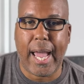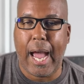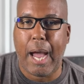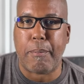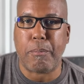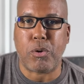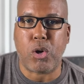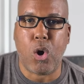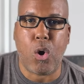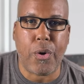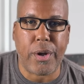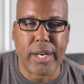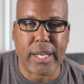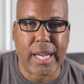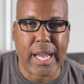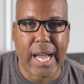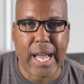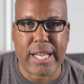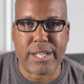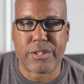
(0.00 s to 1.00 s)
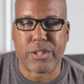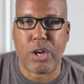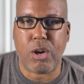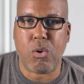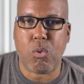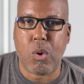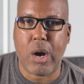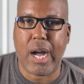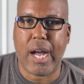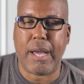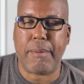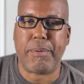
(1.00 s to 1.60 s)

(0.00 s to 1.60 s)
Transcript: I'm going to Costco. Why?